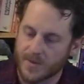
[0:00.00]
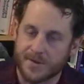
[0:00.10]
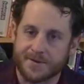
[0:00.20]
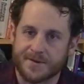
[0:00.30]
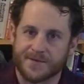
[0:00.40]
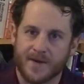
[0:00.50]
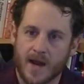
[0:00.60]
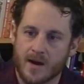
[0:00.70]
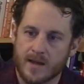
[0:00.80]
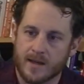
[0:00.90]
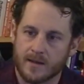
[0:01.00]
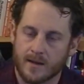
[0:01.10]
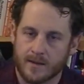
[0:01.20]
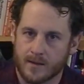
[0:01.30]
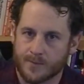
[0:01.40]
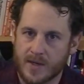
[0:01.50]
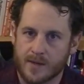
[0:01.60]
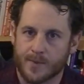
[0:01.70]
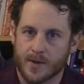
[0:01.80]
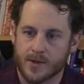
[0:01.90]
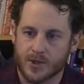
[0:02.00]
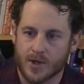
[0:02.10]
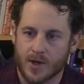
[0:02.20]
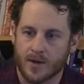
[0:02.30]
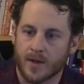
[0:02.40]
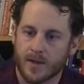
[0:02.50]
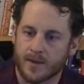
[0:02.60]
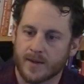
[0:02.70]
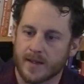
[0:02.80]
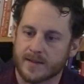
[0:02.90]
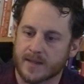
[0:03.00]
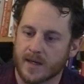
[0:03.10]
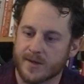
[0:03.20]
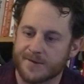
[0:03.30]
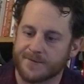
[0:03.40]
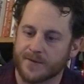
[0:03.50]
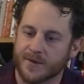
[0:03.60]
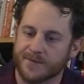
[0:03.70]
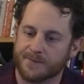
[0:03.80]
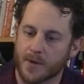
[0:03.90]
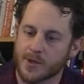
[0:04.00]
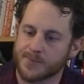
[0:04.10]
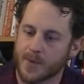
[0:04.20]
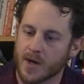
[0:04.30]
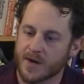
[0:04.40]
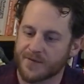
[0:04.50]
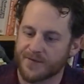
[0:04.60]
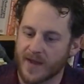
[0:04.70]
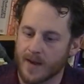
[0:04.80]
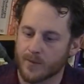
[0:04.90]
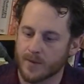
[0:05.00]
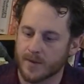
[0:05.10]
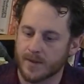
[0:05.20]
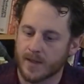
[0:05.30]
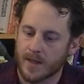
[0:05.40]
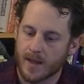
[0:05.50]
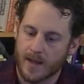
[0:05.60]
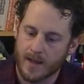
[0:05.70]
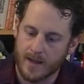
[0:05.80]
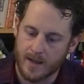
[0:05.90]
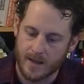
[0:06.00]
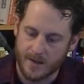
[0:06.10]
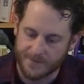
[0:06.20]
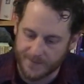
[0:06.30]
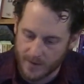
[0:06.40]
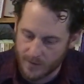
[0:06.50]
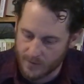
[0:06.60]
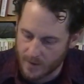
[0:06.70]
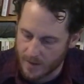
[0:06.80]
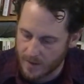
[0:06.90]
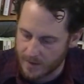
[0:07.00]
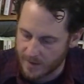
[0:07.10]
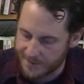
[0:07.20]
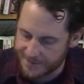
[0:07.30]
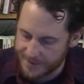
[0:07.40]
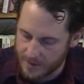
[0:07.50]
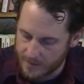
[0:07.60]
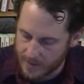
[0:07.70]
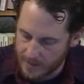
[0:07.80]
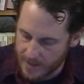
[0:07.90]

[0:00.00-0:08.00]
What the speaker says: This is a fire kit, another peanut butter jar that is full of birch bark, fat wood, a ferro rod, a cigarette